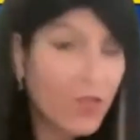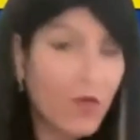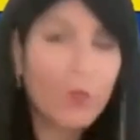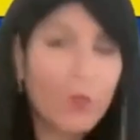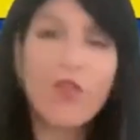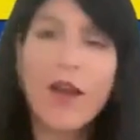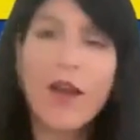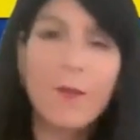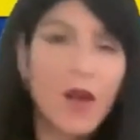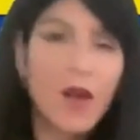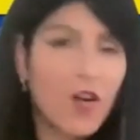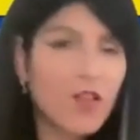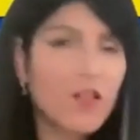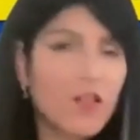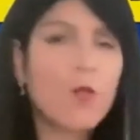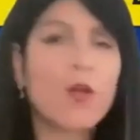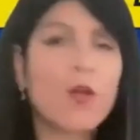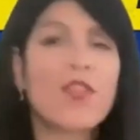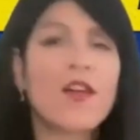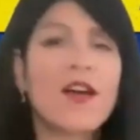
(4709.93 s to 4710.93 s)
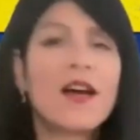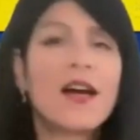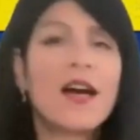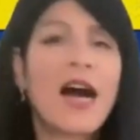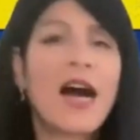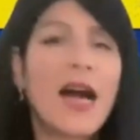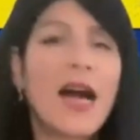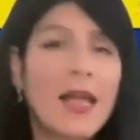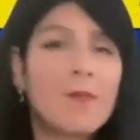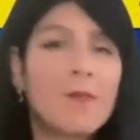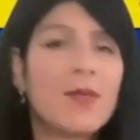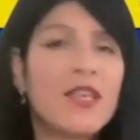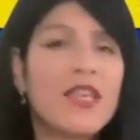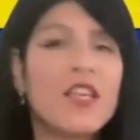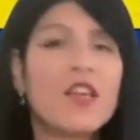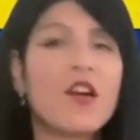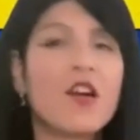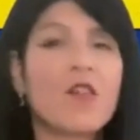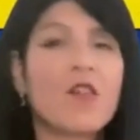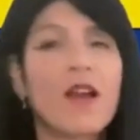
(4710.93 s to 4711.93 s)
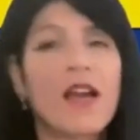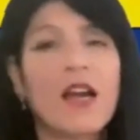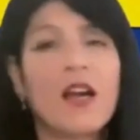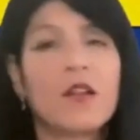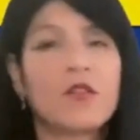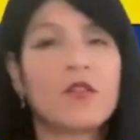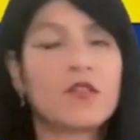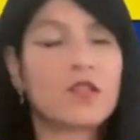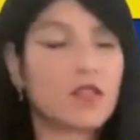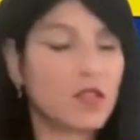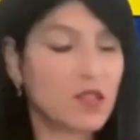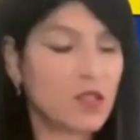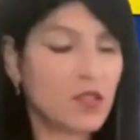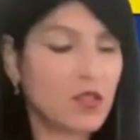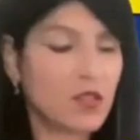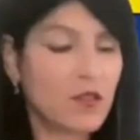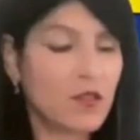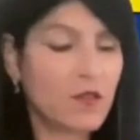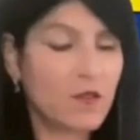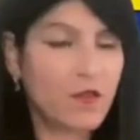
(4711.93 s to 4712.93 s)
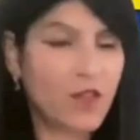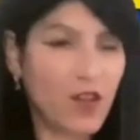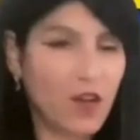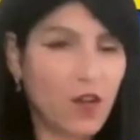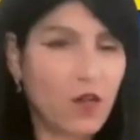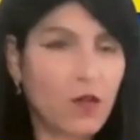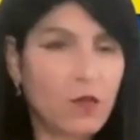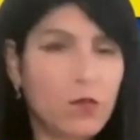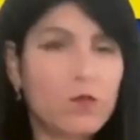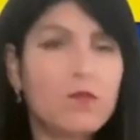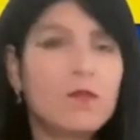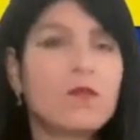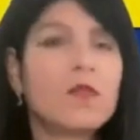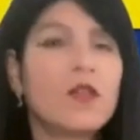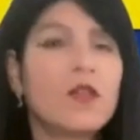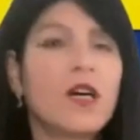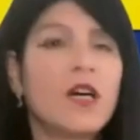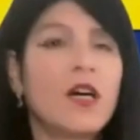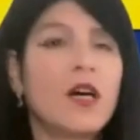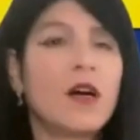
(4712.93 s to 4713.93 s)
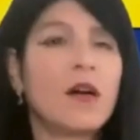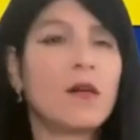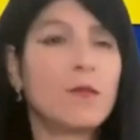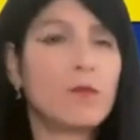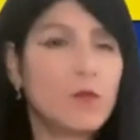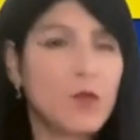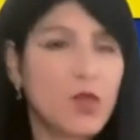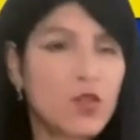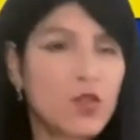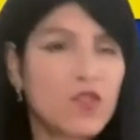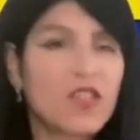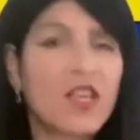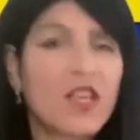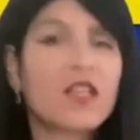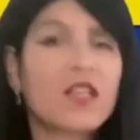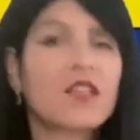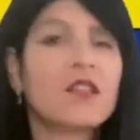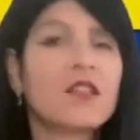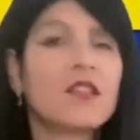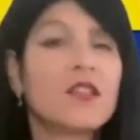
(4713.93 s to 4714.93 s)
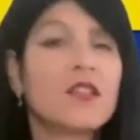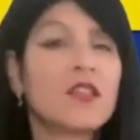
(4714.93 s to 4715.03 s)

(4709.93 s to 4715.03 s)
primarily with IP around film, music,